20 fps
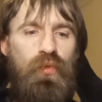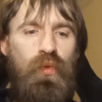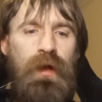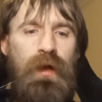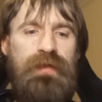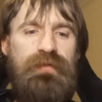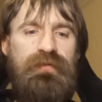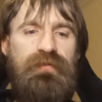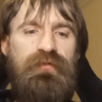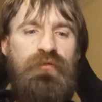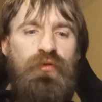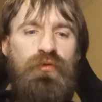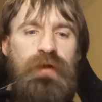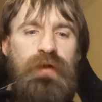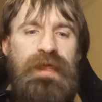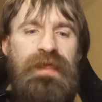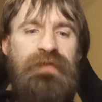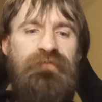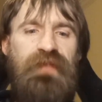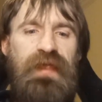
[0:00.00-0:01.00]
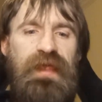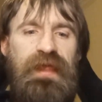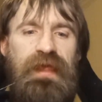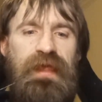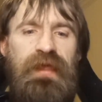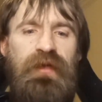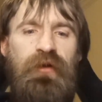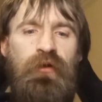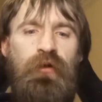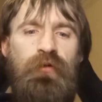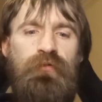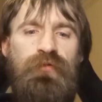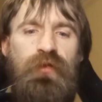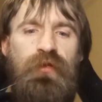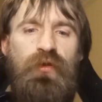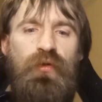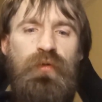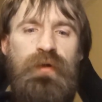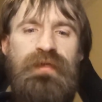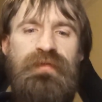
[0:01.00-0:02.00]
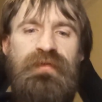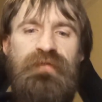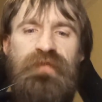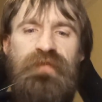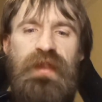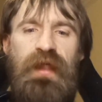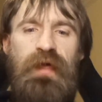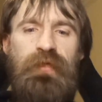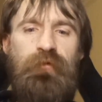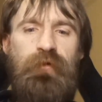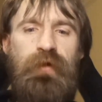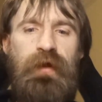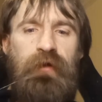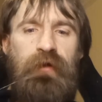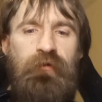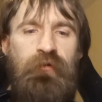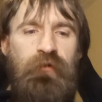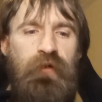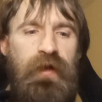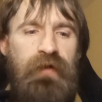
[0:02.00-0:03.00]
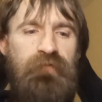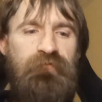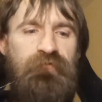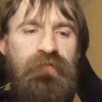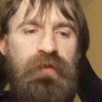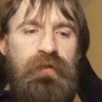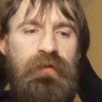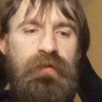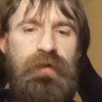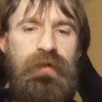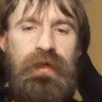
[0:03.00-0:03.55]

Once, toward evening, he heard the noise of another aircraft.